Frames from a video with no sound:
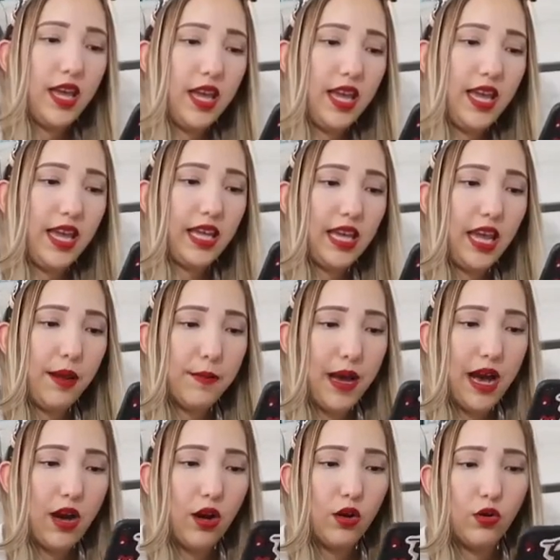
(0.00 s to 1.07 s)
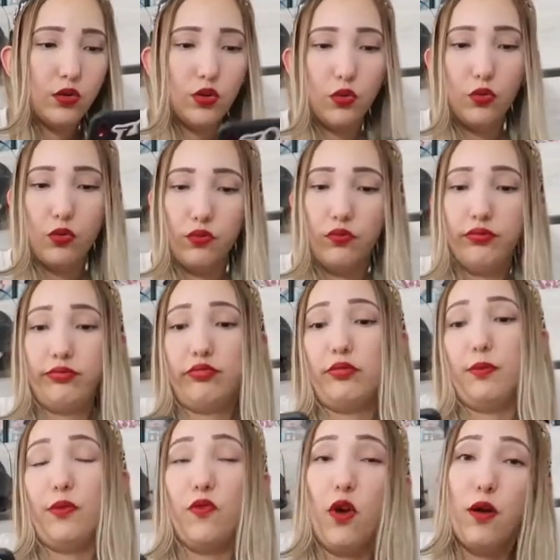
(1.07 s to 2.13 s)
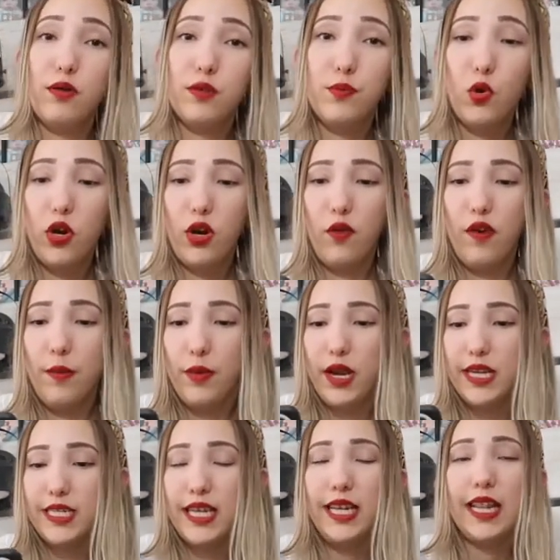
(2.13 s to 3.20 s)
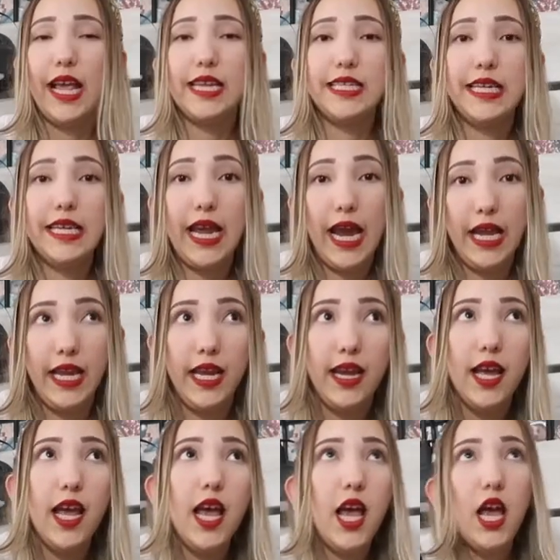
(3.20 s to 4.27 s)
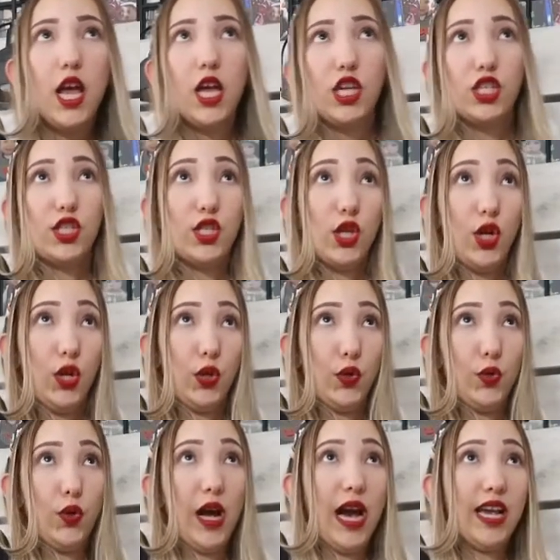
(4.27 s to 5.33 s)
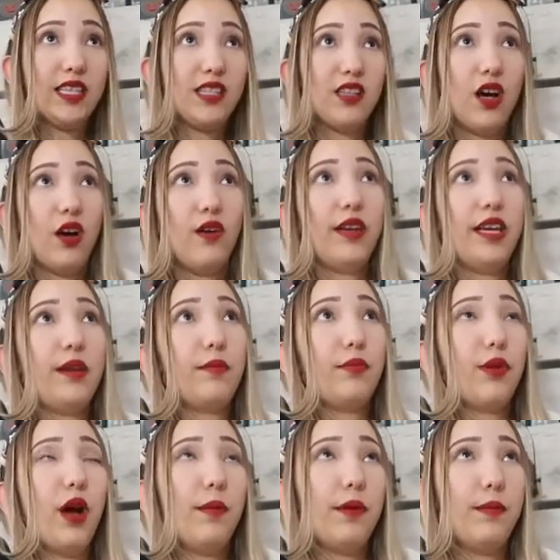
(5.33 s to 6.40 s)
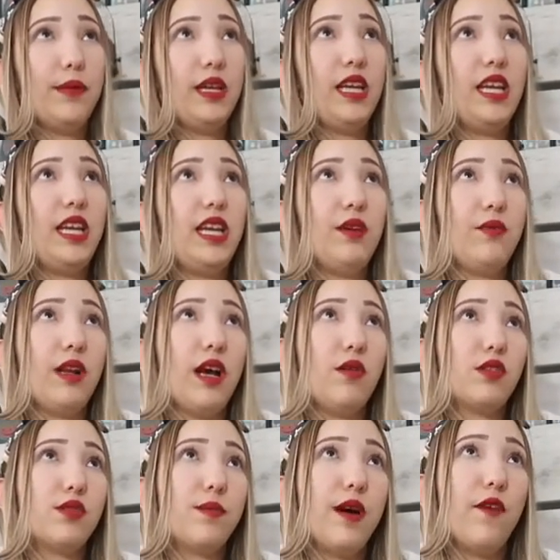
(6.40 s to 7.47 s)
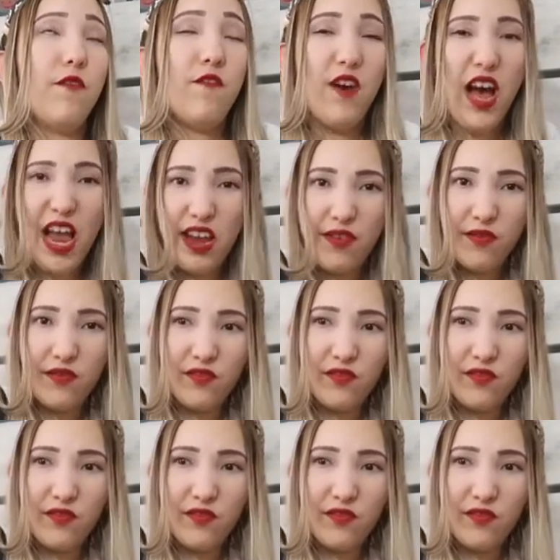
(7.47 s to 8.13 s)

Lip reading: It came out, before I was born, November 18th, 1990. So I saw it probably when I was about 5.